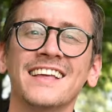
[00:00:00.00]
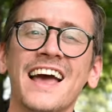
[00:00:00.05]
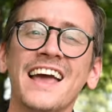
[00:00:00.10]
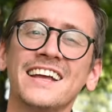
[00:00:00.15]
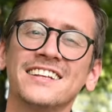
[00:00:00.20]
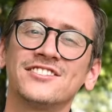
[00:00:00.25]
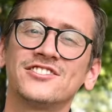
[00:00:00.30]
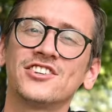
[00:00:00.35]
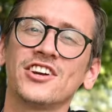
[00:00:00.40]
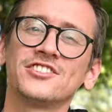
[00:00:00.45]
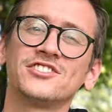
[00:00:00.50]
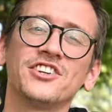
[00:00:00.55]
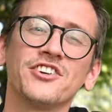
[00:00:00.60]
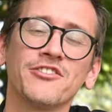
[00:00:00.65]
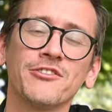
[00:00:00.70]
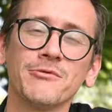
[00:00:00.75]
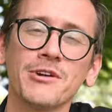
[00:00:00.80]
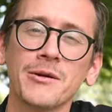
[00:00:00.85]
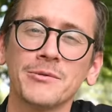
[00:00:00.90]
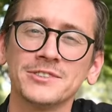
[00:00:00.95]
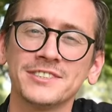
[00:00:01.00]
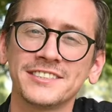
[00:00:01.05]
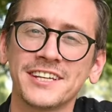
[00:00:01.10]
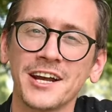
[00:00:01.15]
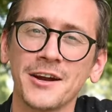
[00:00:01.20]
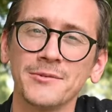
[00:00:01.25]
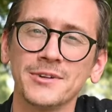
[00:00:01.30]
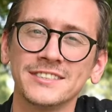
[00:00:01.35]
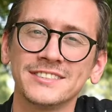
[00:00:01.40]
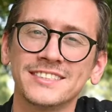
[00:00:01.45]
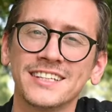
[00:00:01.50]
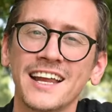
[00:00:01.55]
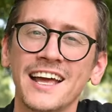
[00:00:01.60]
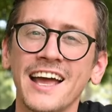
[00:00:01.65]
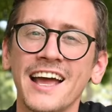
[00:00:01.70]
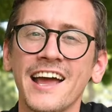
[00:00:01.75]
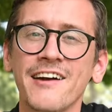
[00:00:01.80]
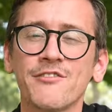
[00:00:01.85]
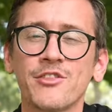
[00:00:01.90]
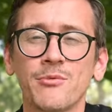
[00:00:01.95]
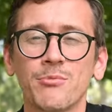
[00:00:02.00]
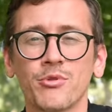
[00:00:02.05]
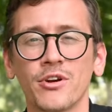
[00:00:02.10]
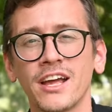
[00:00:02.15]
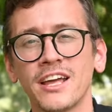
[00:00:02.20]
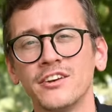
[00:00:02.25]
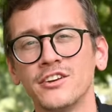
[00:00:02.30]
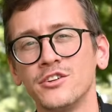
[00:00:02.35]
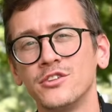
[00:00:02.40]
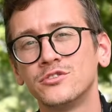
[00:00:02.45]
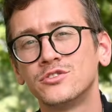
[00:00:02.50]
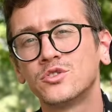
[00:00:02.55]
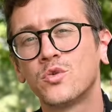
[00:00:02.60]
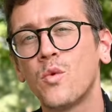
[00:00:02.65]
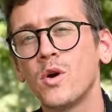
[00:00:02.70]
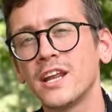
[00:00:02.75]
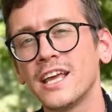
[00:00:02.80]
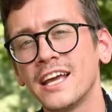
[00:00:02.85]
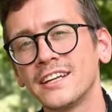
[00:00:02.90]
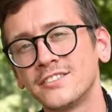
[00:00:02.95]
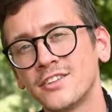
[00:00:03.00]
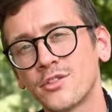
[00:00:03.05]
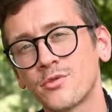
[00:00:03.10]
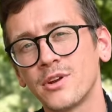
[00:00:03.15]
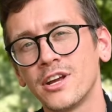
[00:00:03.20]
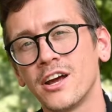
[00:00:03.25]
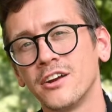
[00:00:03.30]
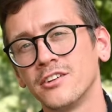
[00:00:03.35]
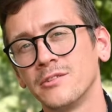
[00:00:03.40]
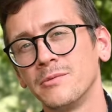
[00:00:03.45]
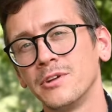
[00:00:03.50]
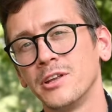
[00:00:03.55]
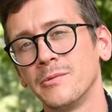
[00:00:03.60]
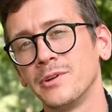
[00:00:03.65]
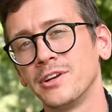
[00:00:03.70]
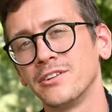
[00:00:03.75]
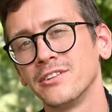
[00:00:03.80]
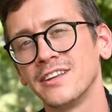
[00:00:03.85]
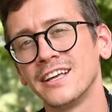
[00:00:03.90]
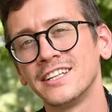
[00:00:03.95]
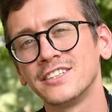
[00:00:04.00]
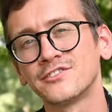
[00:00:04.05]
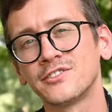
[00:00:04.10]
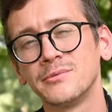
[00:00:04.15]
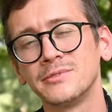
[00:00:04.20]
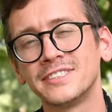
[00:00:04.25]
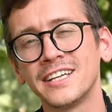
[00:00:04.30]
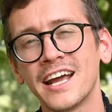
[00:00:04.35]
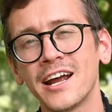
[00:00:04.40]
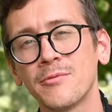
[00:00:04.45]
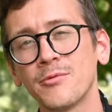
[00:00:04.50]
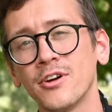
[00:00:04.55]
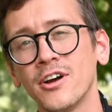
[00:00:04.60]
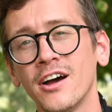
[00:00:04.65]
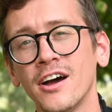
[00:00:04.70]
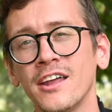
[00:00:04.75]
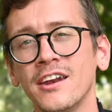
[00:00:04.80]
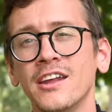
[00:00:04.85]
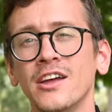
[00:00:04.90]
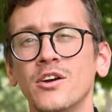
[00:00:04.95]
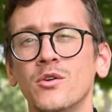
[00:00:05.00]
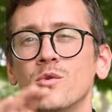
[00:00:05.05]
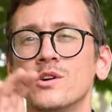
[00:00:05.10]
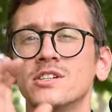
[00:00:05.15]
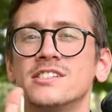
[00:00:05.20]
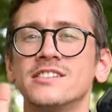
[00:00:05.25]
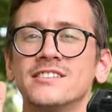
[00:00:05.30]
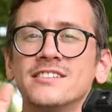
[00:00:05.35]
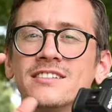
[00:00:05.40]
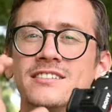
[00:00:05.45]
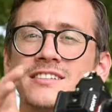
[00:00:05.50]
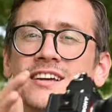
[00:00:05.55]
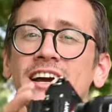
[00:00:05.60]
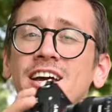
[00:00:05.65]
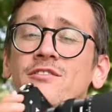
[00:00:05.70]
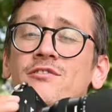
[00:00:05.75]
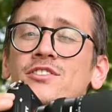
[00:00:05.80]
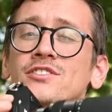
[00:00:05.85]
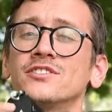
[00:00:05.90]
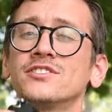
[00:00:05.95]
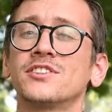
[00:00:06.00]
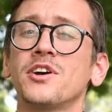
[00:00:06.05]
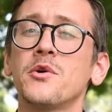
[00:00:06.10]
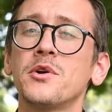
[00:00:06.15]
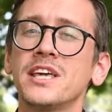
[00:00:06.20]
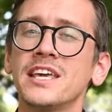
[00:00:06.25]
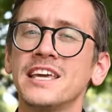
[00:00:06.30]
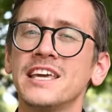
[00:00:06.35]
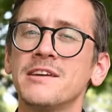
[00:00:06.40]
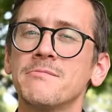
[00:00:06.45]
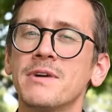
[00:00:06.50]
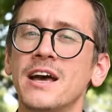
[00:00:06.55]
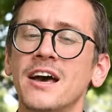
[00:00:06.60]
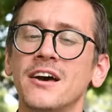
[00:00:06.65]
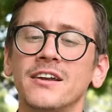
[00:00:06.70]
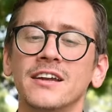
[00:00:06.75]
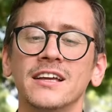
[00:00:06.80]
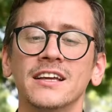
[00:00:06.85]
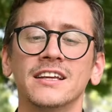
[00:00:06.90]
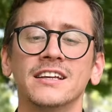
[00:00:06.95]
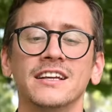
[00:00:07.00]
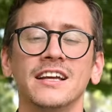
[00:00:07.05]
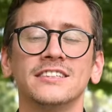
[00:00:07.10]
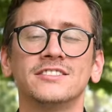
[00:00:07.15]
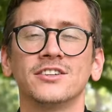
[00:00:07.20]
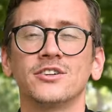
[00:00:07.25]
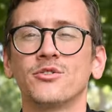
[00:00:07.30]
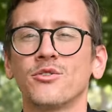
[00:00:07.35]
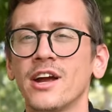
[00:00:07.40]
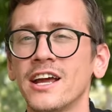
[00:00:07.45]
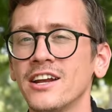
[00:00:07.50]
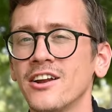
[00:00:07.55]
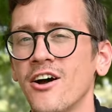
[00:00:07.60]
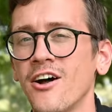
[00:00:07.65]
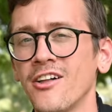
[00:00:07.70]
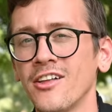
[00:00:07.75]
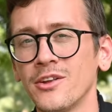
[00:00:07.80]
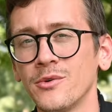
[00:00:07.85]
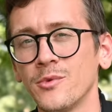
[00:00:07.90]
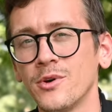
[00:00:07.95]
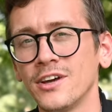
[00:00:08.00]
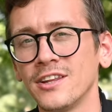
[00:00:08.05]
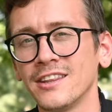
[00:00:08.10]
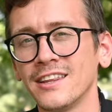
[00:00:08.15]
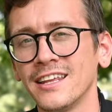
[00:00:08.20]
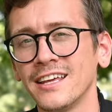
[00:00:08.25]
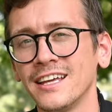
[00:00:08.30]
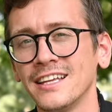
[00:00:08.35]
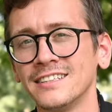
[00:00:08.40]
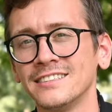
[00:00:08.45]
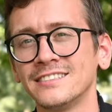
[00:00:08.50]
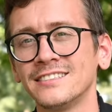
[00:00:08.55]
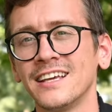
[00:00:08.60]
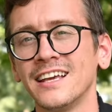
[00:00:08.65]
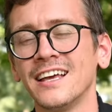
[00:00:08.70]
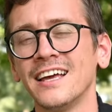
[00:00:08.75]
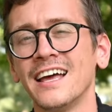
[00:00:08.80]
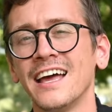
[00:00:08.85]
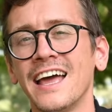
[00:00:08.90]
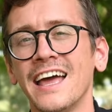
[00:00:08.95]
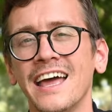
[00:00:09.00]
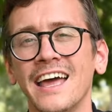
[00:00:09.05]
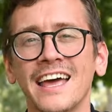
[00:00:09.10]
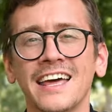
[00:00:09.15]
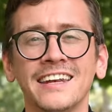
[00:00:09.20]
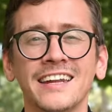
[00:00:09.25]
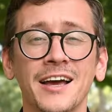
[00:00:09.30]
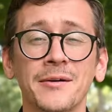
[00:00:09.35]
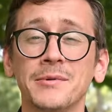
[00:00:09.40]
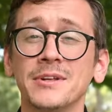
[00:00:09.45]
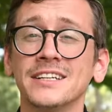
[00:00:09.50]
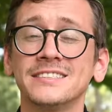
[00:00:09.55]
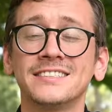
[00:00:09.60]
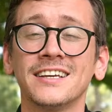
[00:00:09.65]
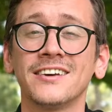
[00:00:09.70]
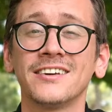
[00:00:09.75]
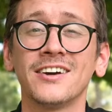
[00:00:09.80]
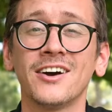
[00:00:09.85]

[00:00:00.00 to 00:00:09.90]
Hey, it's Josh here from Roberts Camera. Today I have the brand new 28 to 300 millimeter lens from Tamron, which is designed for Sony E-mount. It's a great all-in-one lens, and I'm gonna tell